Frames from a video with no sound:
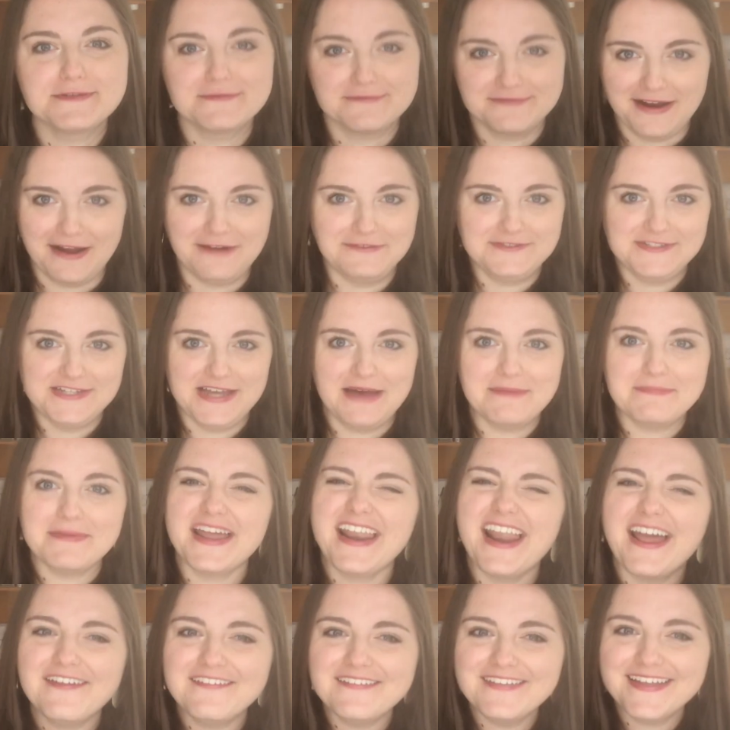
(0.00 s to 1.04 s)
Roundup,
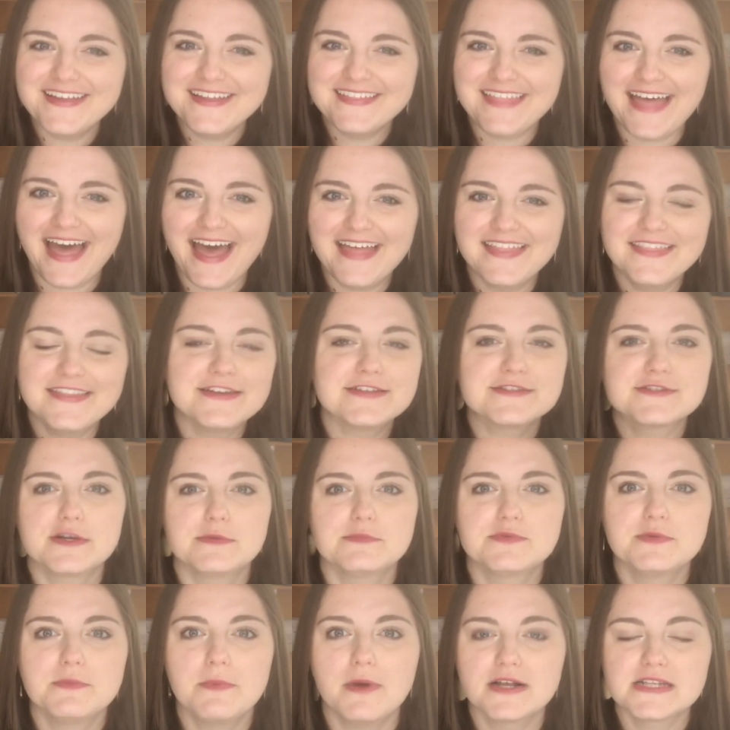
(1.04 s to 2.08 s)
and I'll link that in the
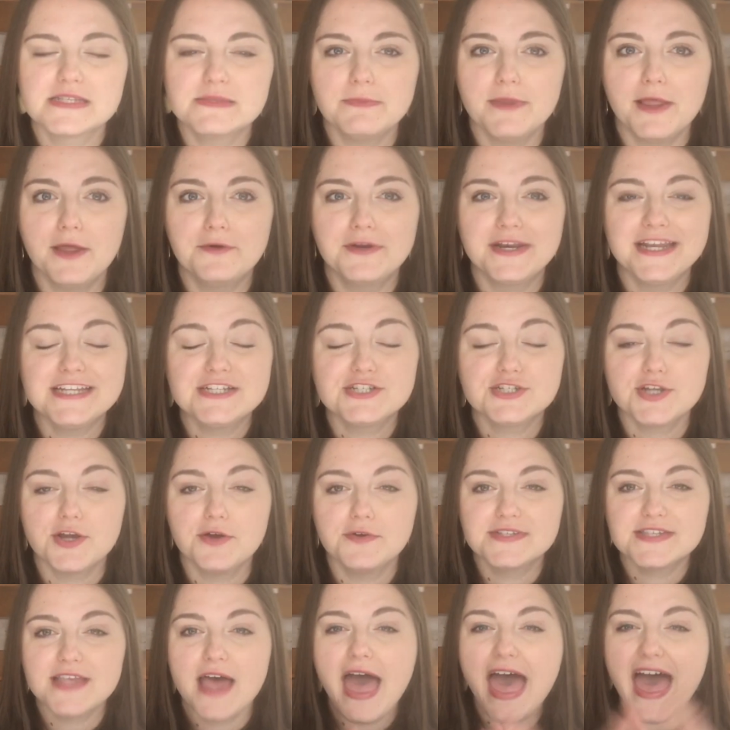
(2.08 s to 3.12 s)
description box below, and it
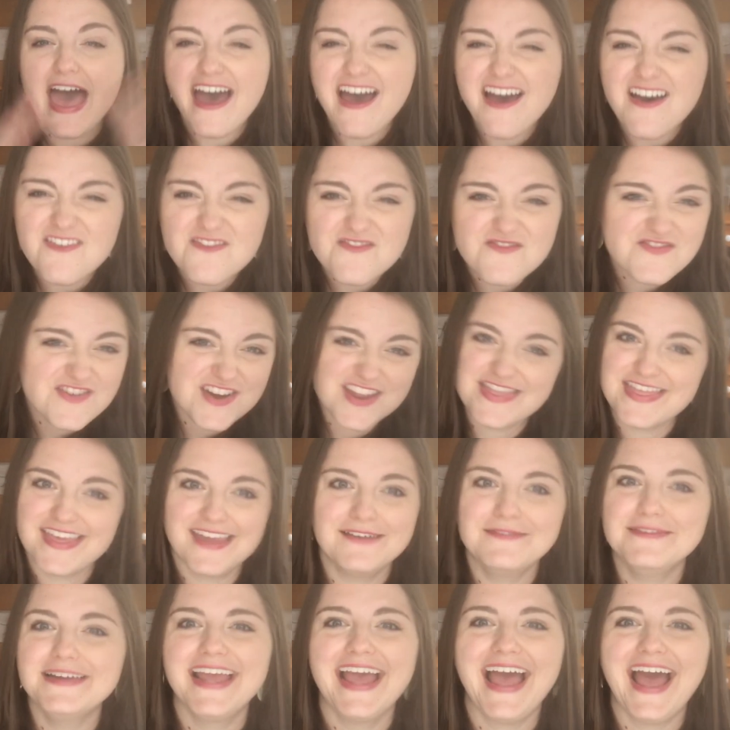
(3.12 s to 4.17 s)
shows
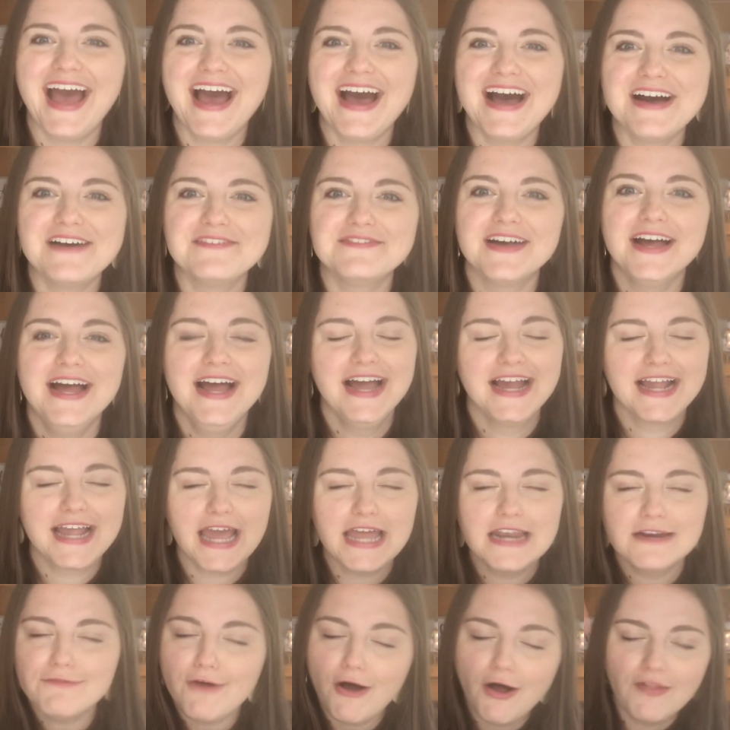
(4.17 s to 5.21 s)
everything we have
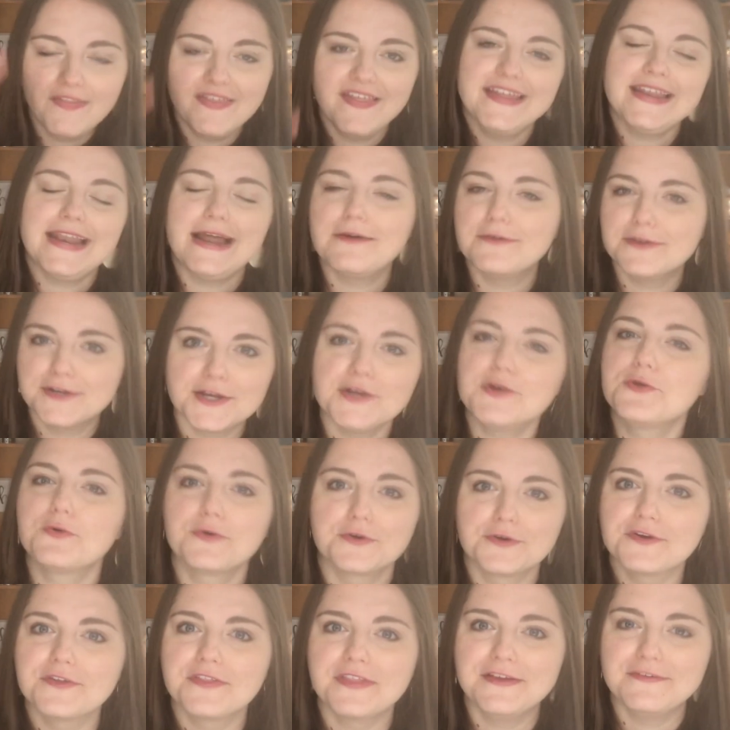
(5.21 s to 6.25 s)
kind of all laid out in an
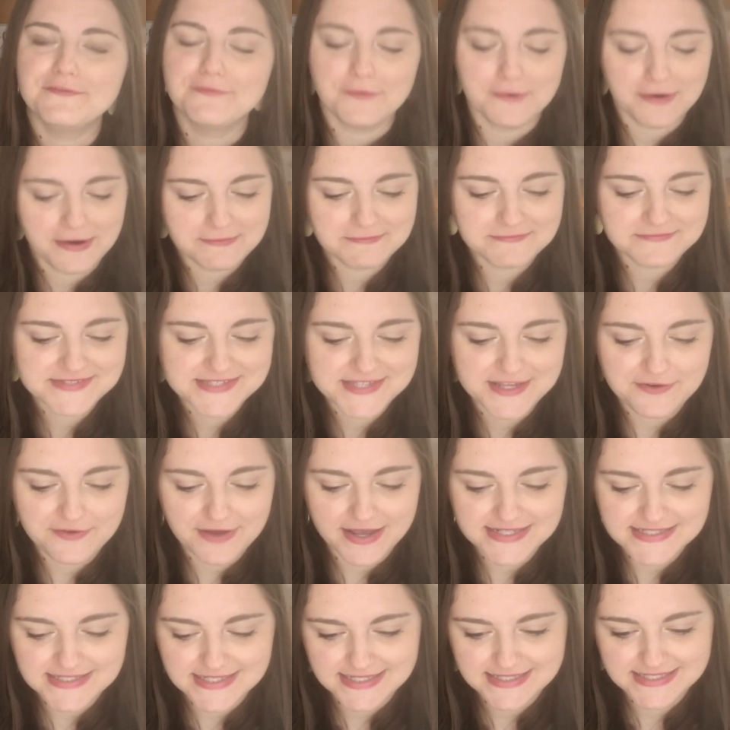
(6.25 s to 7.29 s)
orderly form so you
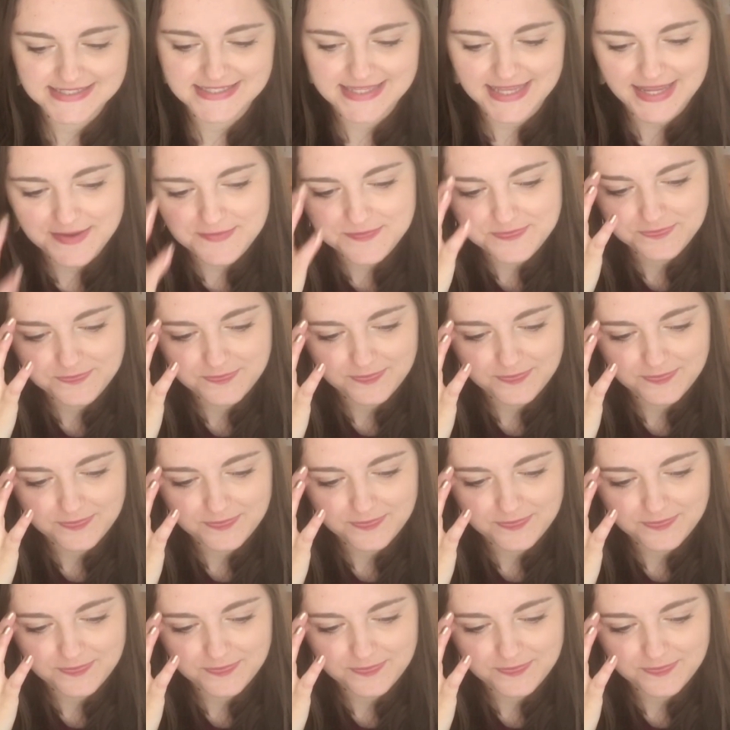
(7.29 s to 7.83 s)
guys can see.